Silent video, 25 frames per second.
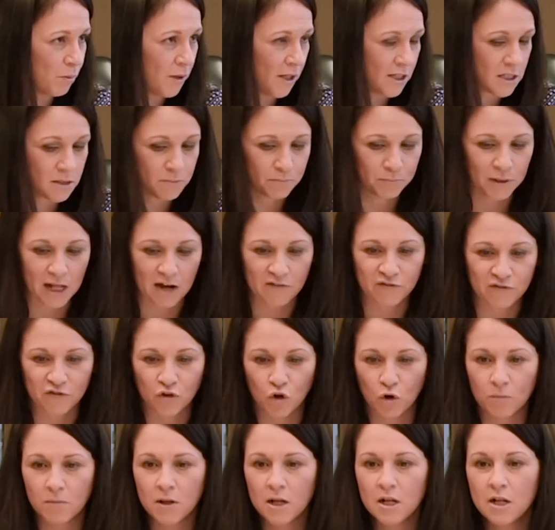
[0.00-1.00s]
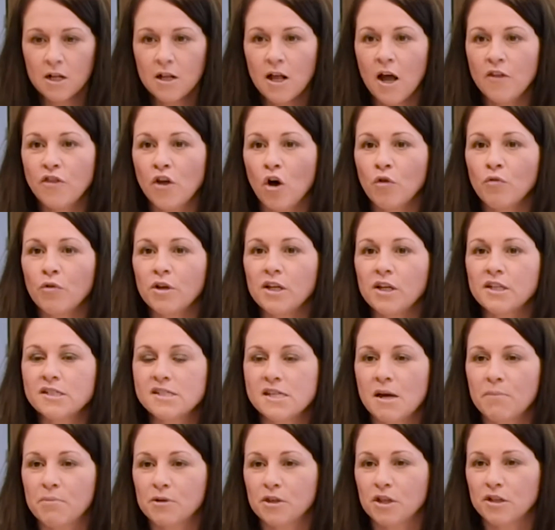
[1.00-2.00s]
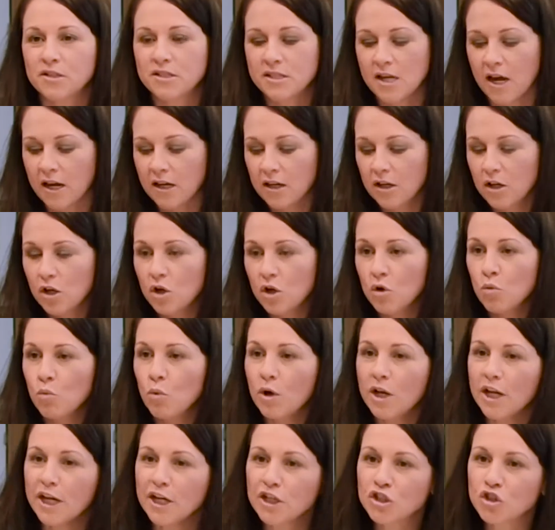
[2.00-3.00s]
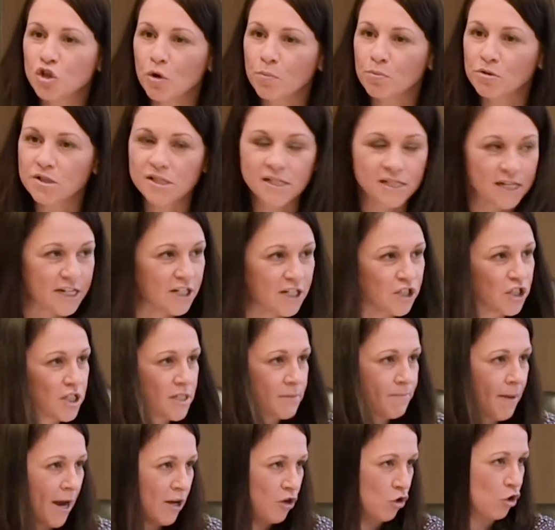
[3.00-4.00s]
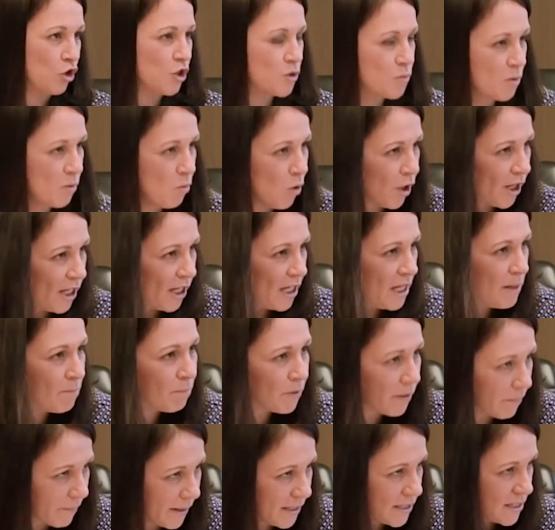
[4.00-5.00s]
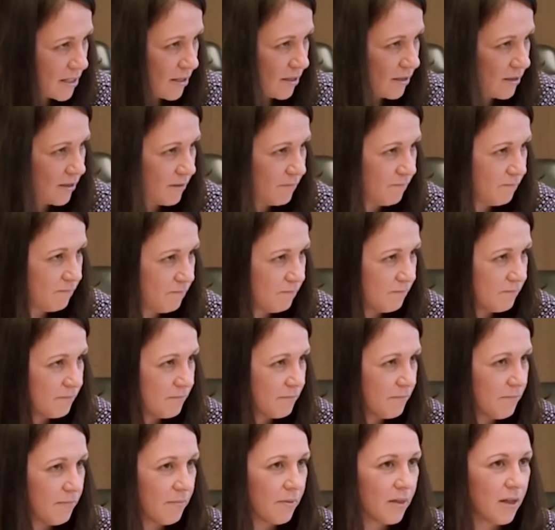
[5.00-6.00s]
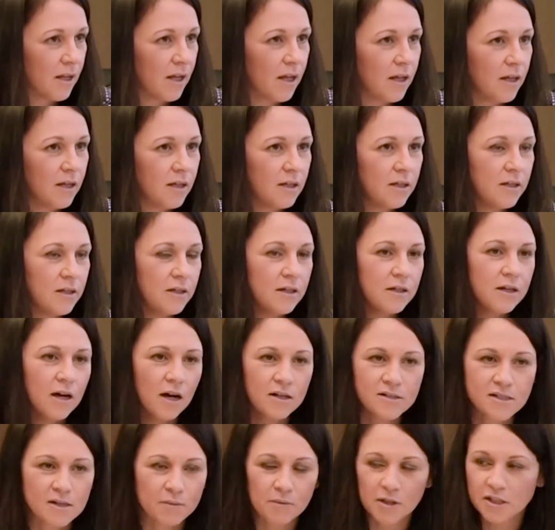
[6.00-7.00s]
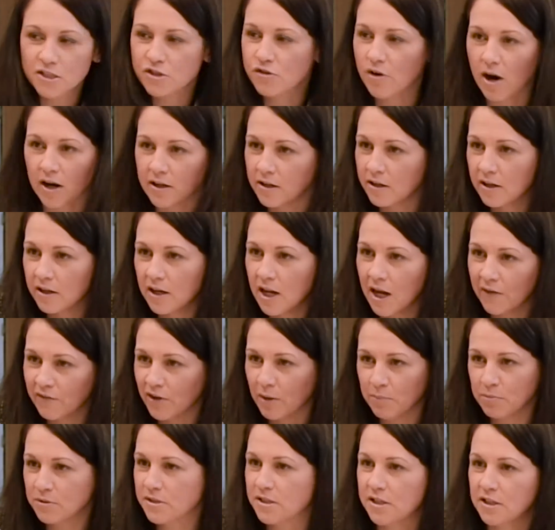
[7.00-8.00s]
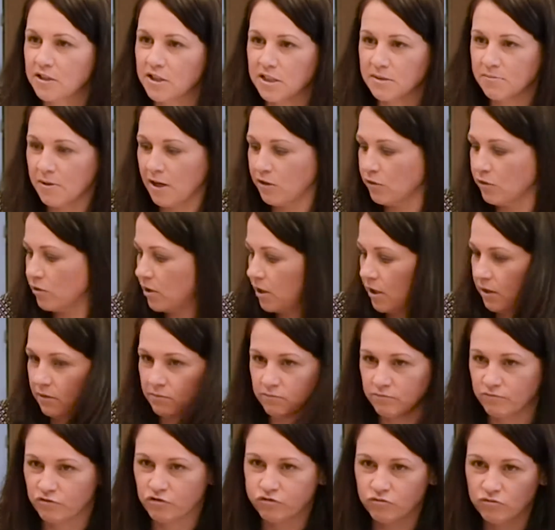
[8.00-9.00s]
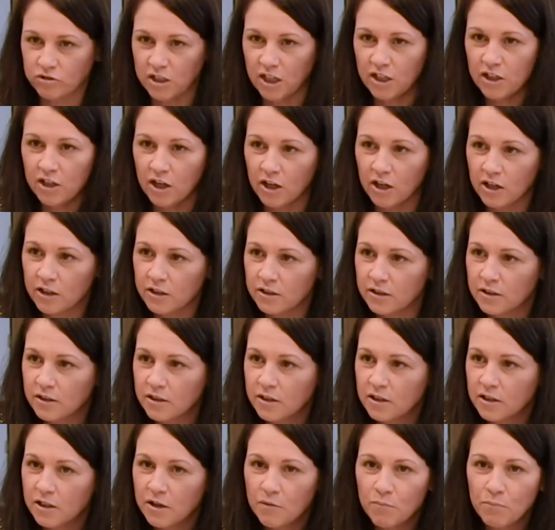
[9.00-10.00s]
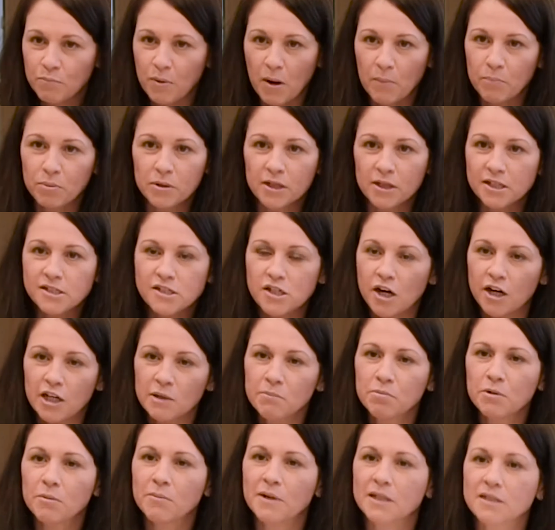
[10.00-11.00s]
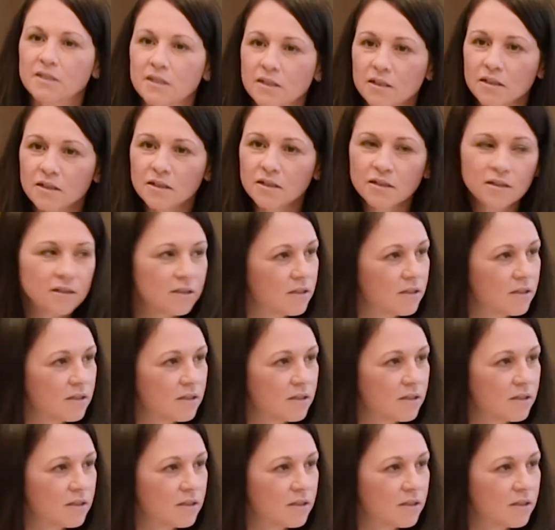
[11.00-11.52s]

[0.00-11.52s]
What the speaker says: Plus platform, and they'll ring us up and they'll say, we need your procedures manual because we want to implement it. I said, well, that's great. You can have our procedures manual here. There you go. But please don't implement it.